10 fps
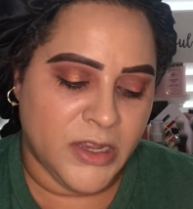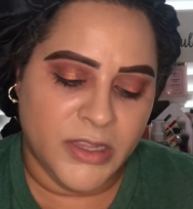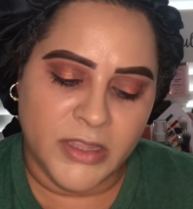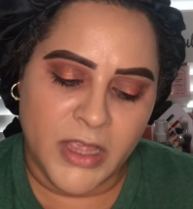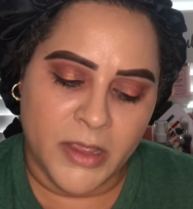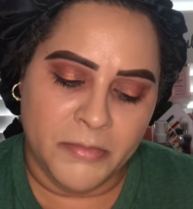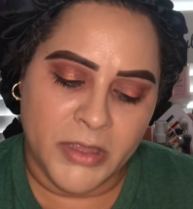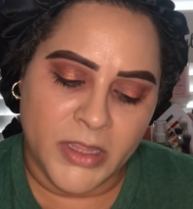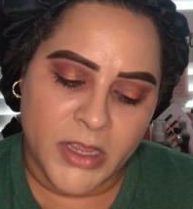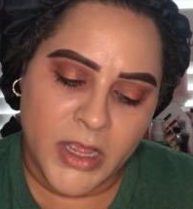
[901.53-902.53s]
and I'm in
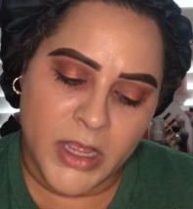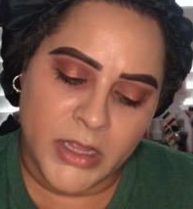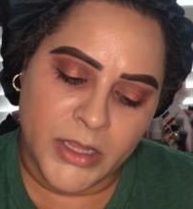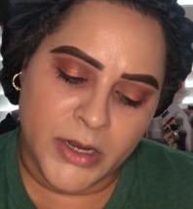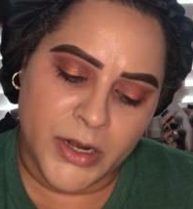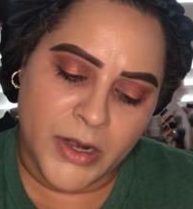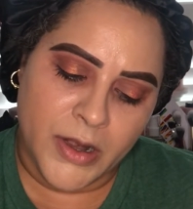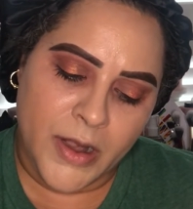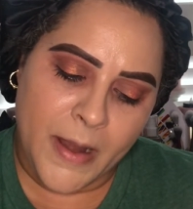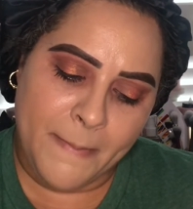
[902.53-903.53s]
the
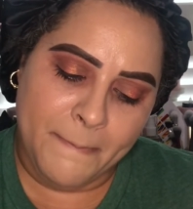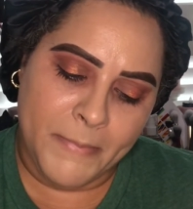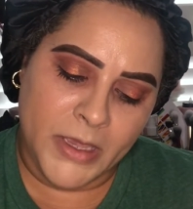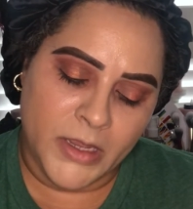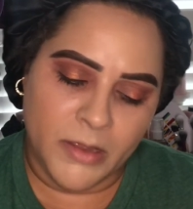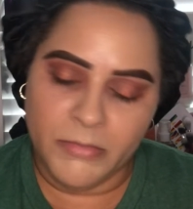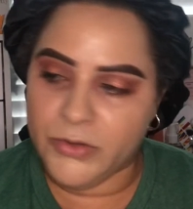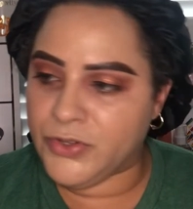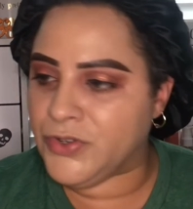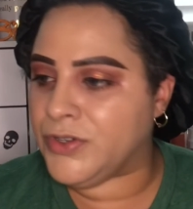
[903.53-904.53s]
color medium
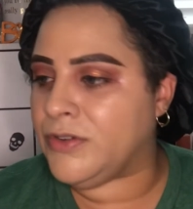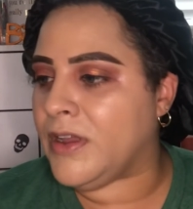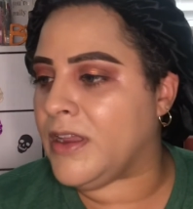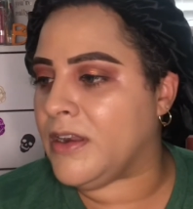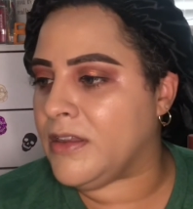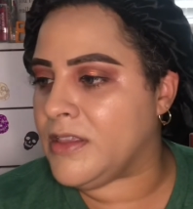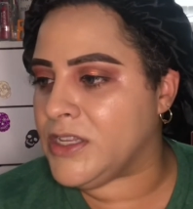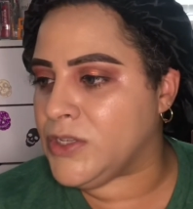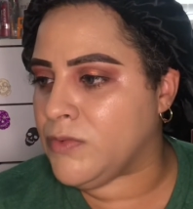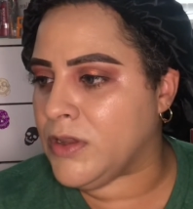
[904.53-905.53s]
neutral, and
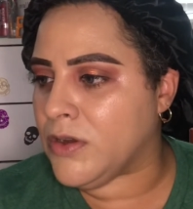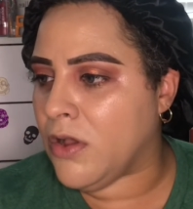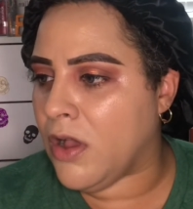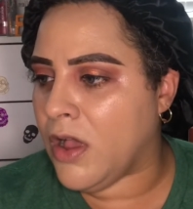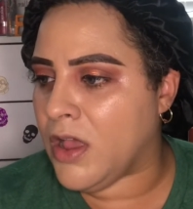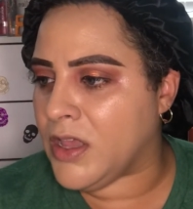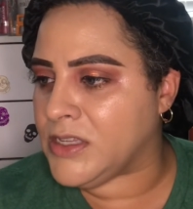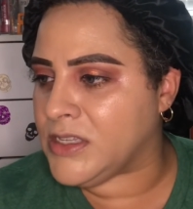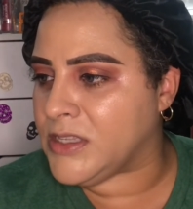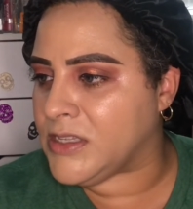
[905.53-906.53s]
this one
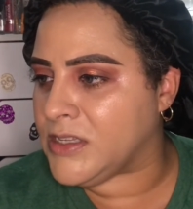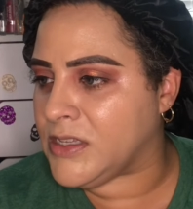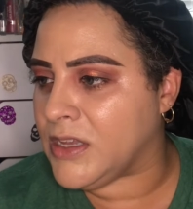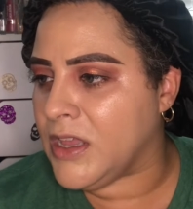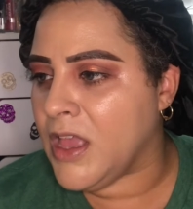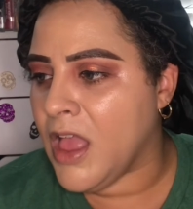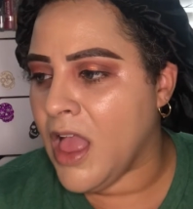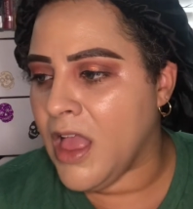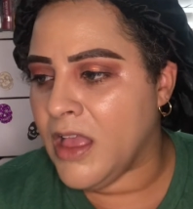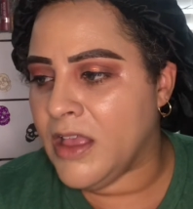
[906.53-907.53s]
costs
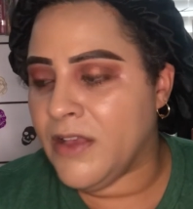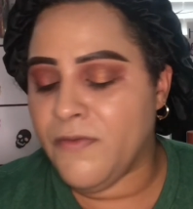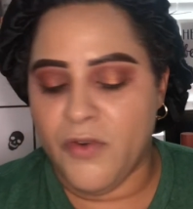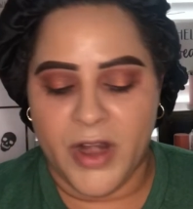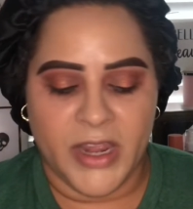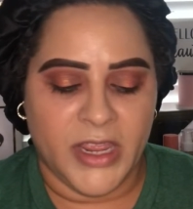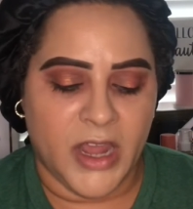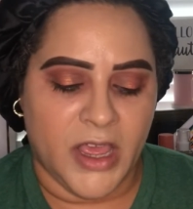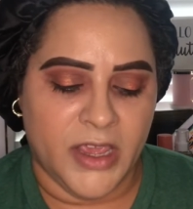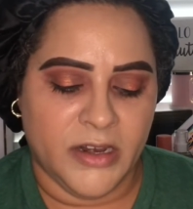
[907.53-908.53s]
$4.99.
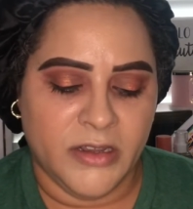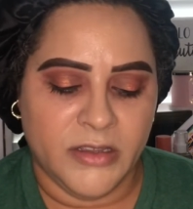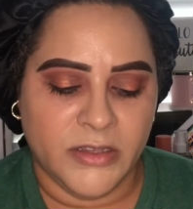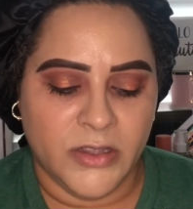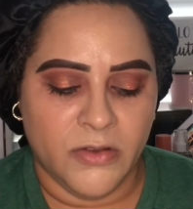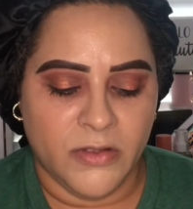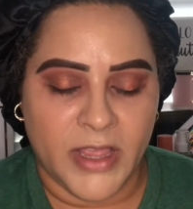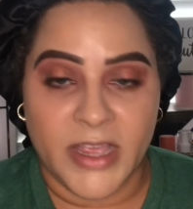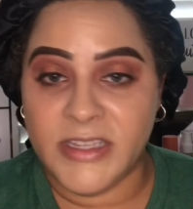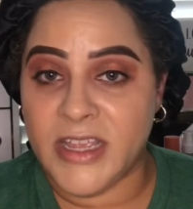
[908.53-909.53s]
So
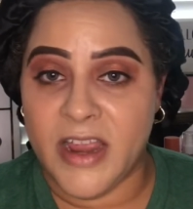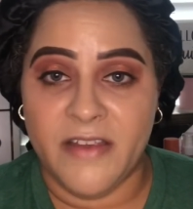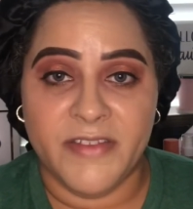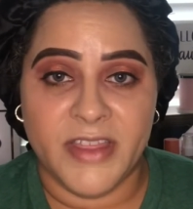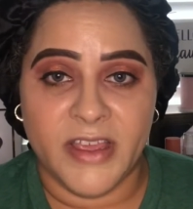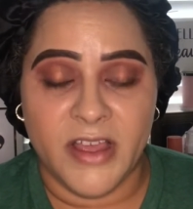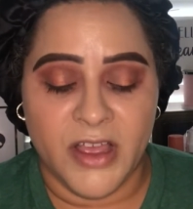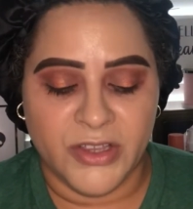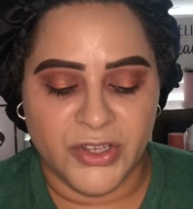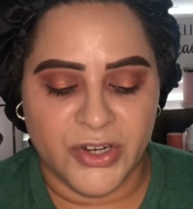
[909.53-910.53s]
like I said, everything
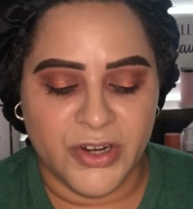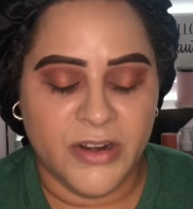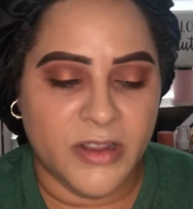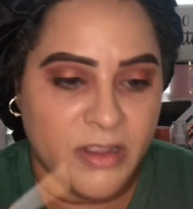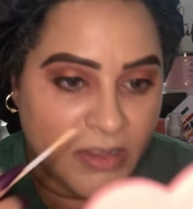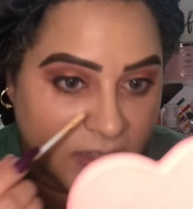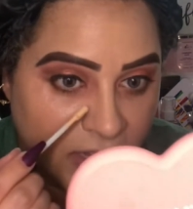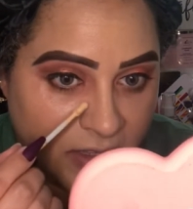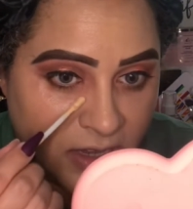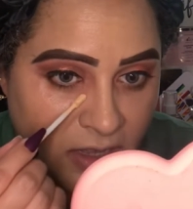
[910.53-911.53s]
under
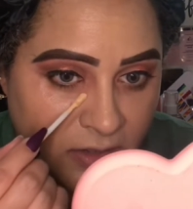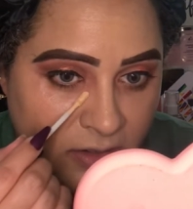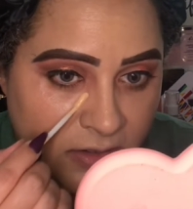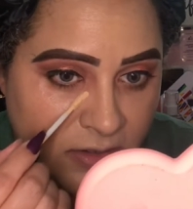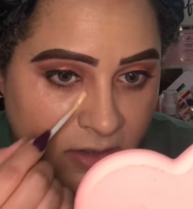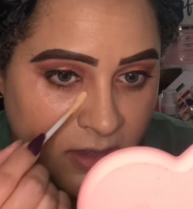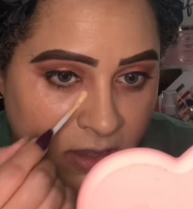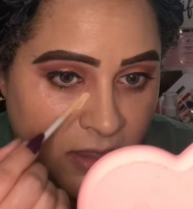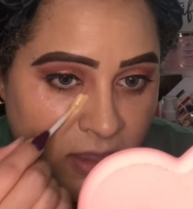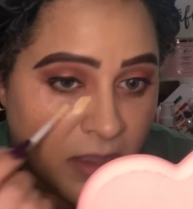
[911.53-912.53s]
$10.
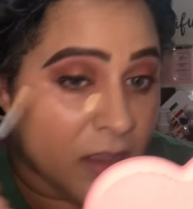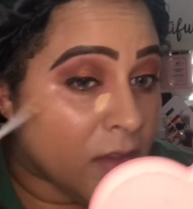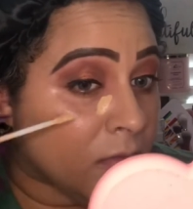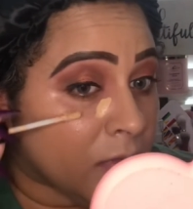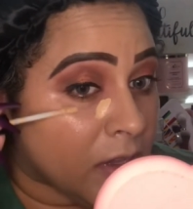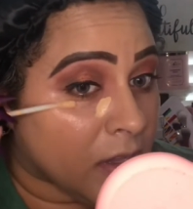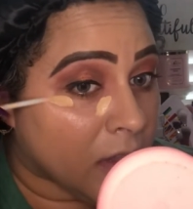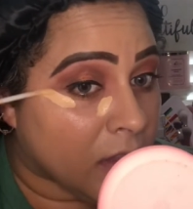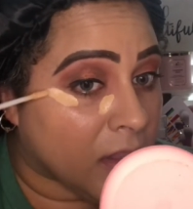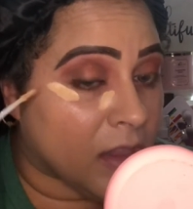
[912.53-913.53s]
We
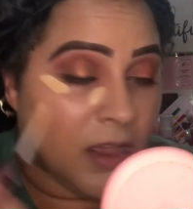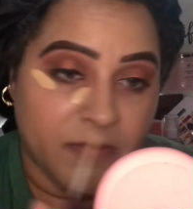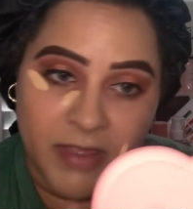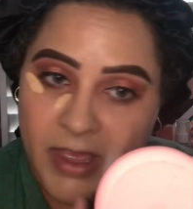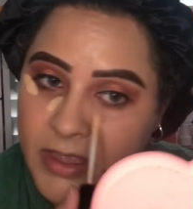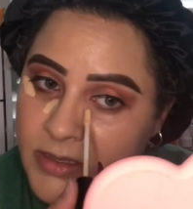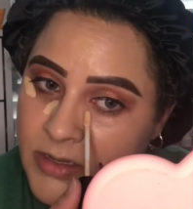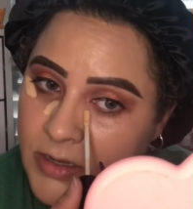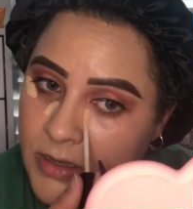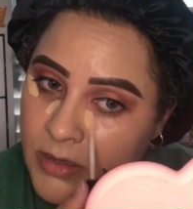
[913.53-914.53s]
love that.
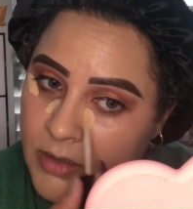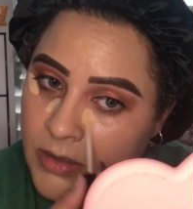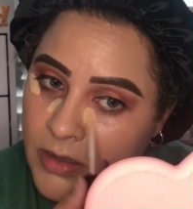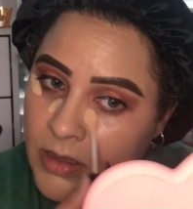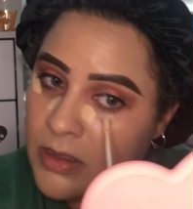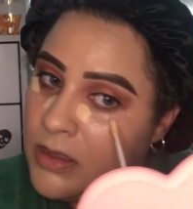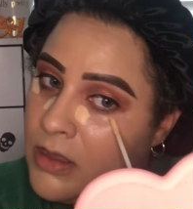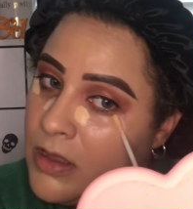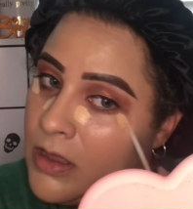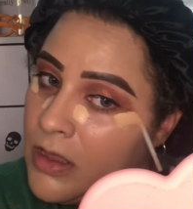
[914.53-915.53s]

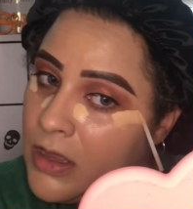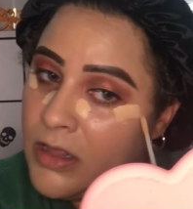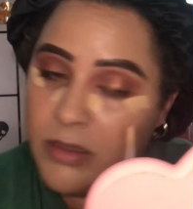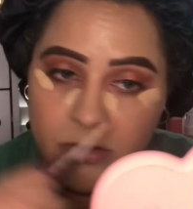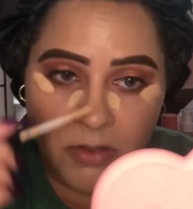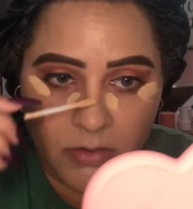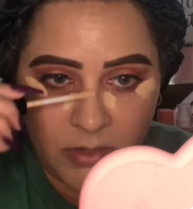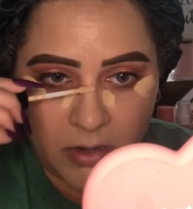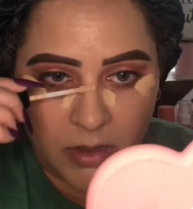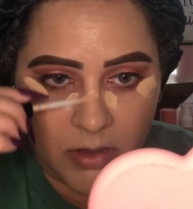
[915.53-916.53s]
And a little goes
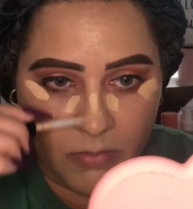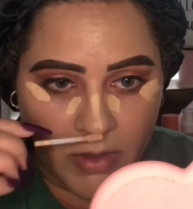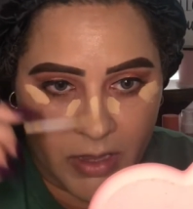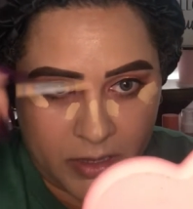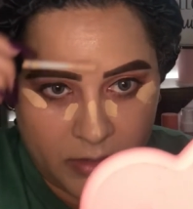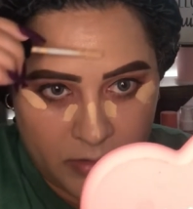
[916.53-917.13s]
a long way.